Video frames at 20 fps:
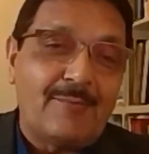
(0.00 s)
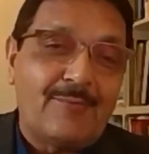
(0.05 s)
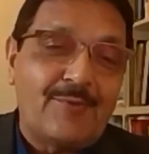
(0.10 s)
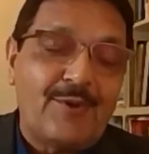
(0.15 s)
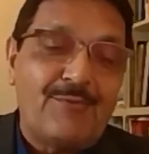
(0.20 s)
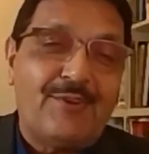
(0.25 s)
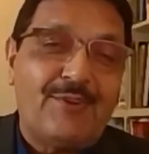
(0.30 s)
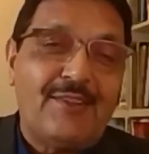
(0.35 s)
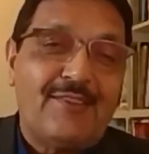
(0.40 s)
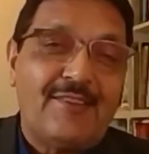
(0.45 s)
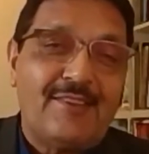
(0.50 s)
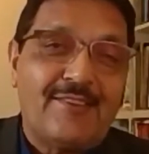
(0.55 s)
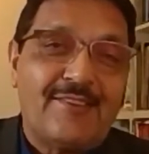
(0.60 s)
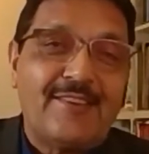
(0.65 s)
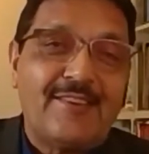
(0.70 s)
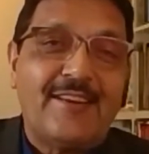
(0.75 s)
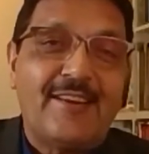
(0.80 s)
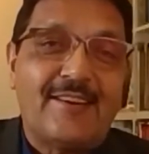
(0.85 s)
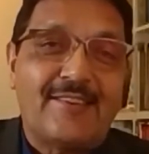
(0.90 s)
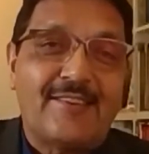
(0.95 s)
50,
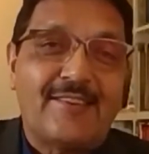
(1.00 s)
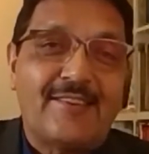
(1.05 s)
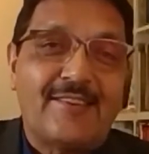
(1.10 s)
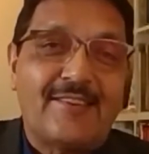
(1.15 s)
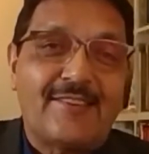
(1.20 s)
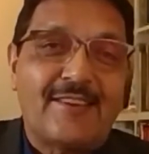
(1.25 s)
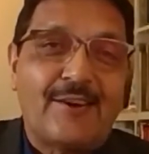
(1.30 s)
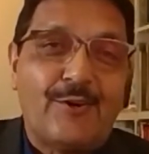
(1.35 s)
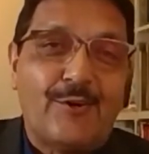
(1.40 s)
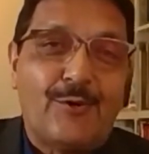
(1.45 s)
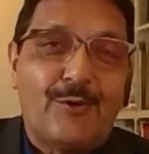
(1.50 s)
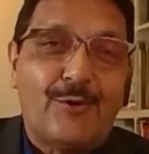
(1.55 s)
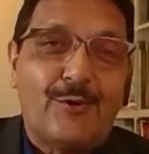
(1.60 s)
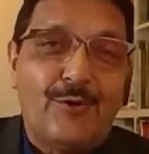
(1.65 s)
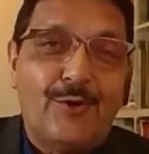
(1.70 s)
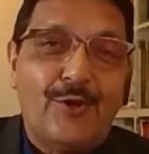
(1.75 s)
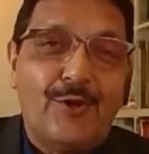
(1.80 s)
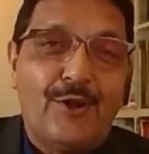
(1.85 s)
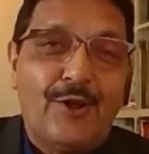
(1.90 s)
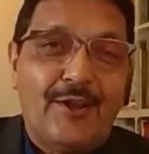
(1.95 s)
60 years
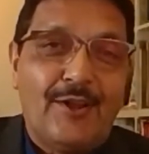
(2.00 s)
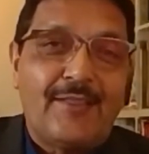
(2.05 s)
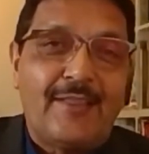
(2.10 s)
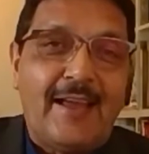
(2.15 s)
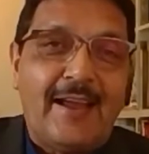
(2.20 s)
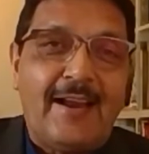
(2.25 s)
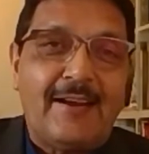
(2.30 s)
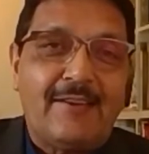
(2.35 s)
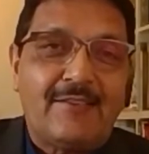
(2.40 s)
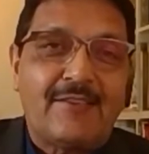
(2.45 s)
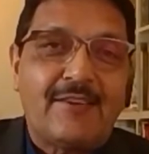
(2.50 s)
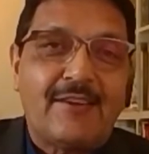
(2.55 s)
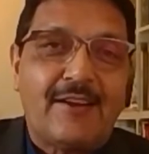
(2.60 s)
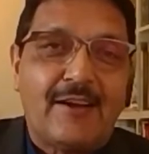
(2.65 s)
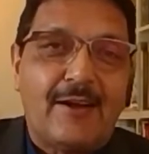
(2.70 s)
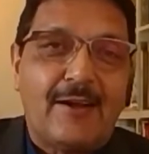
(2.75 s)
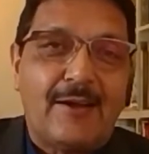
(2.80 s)
ago that